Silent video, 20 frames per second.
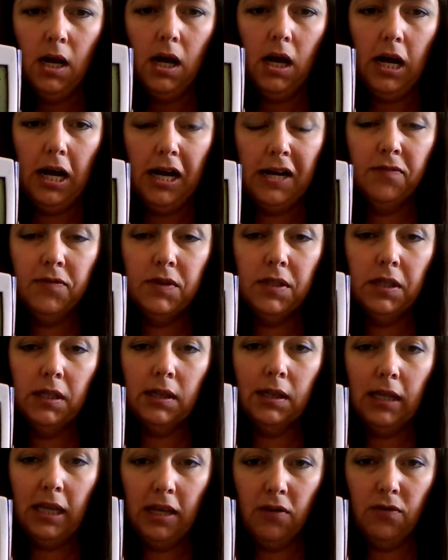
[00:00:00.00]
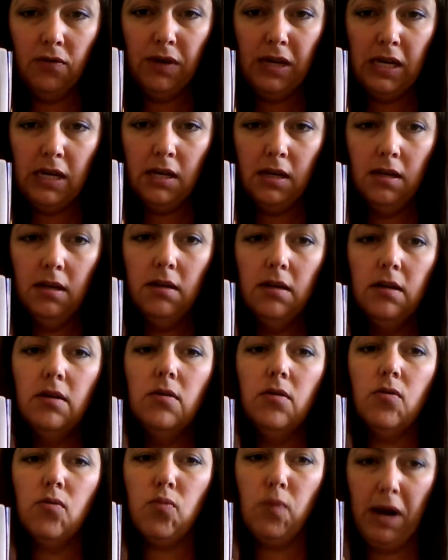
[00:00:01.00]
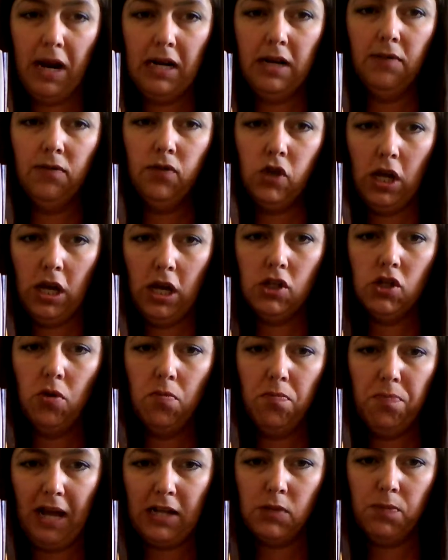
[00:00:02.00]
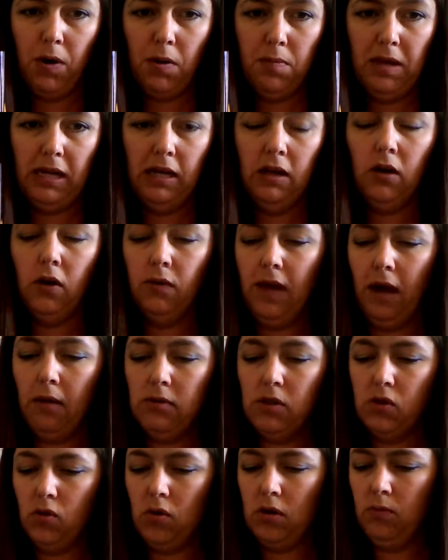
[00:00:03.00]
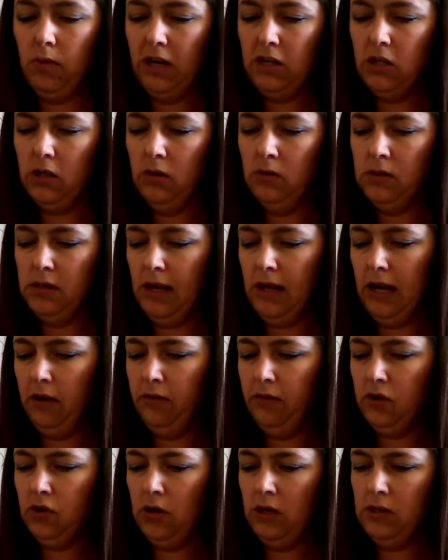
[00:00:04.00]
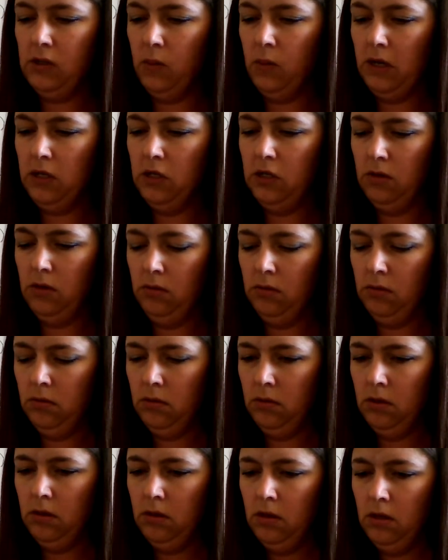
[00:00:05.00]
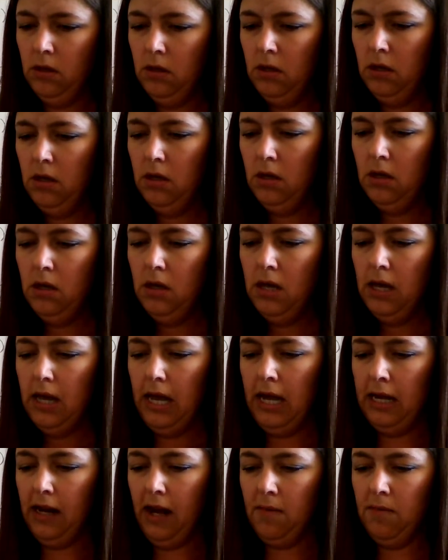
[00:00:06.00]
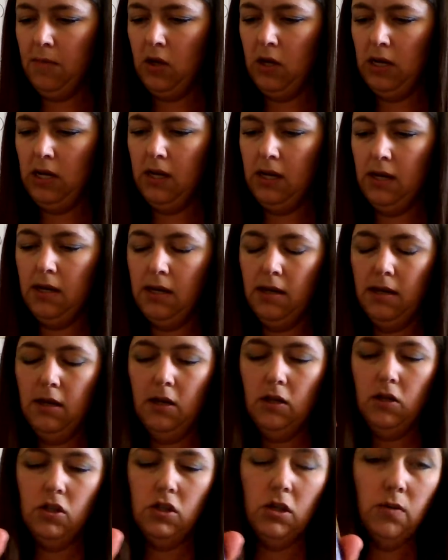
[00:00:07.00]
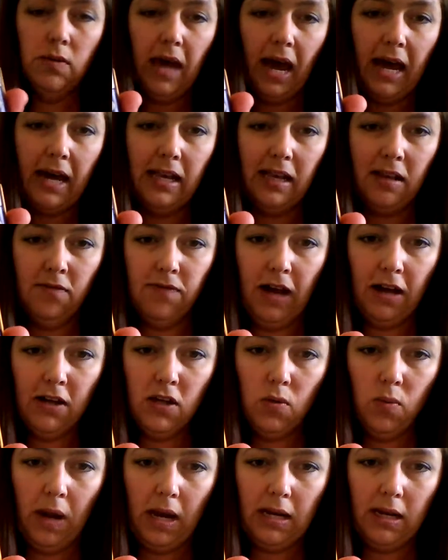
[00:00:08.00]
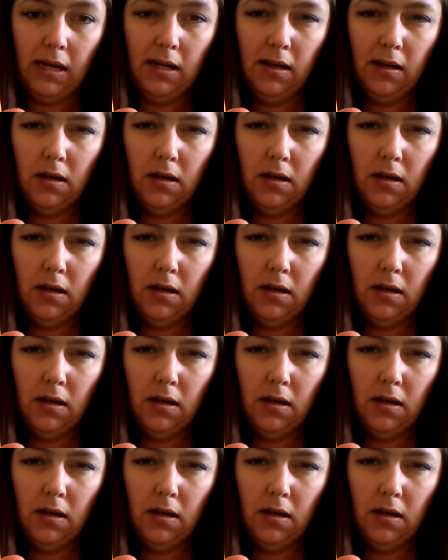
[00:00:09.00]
of the leaving rate of change in bats per minute. Oh, that was stored in Y2, so alpha trace Y2. And I'm going to do that evaluated